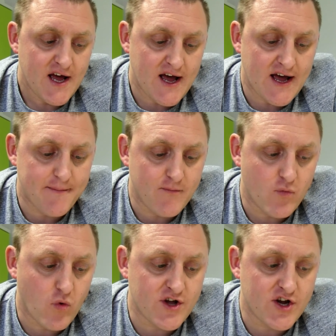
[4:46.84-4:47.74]

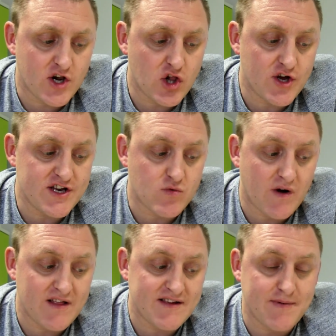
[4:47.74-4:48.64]
What you're going to learn as
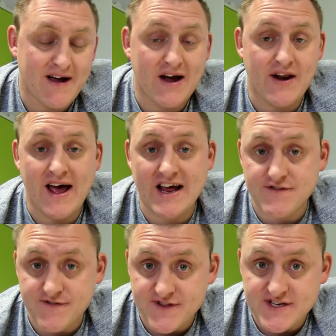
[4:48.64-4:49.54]
well is about how to
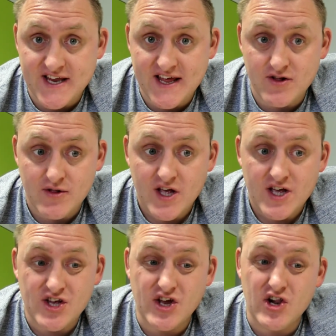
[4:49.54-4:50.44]
ask for the sale.
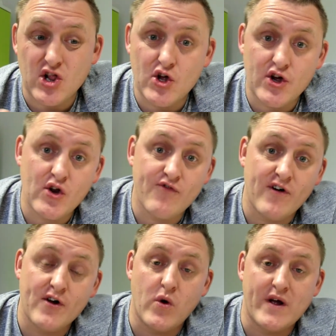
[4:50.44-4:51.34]
You're going to learn
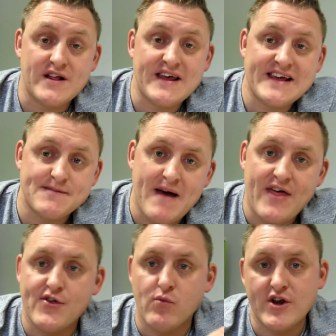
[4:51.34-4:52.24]
very quickly his
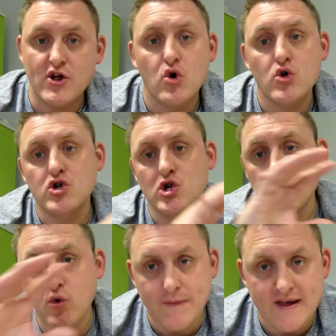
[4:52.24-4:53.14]
method, what he calls
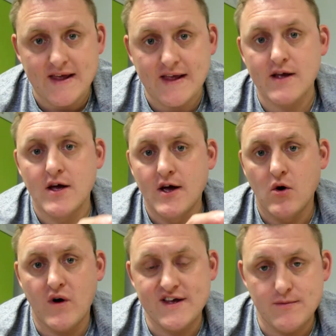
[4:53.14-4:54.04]
looping,
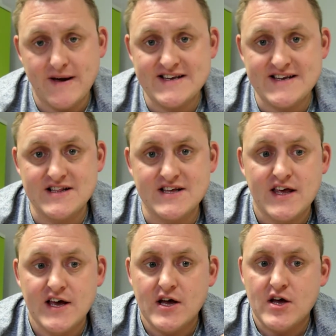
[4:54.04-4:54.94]
where you
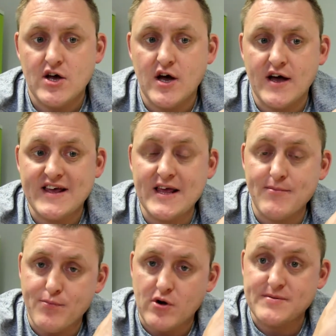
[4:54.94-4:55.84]
basically keep
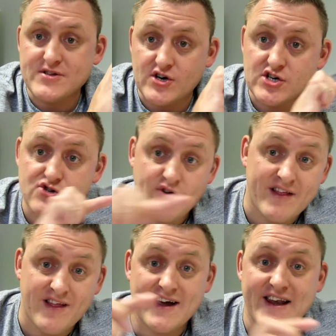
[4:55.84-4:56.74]
the prospect on a straight
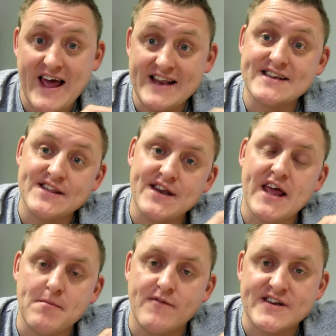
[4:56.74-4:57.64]
line, hence the
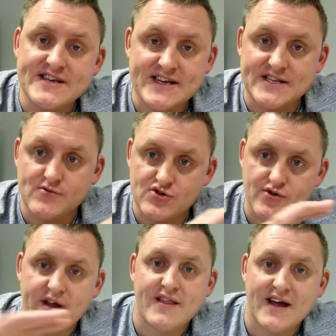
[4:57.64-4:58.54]
name of his system,
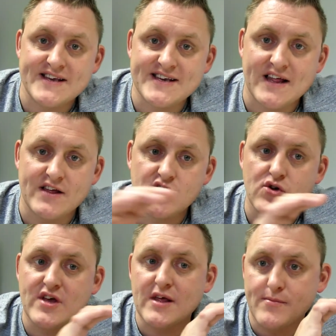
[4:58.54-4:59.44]
straight line selling.
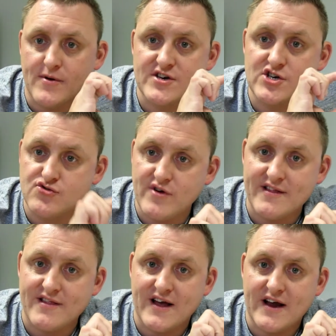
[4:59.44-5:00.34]
You keep them on a
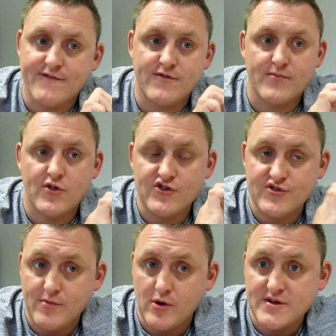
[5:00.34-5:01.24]
straight line from the
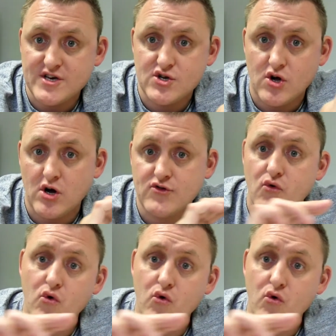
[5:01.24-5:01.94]
moment you start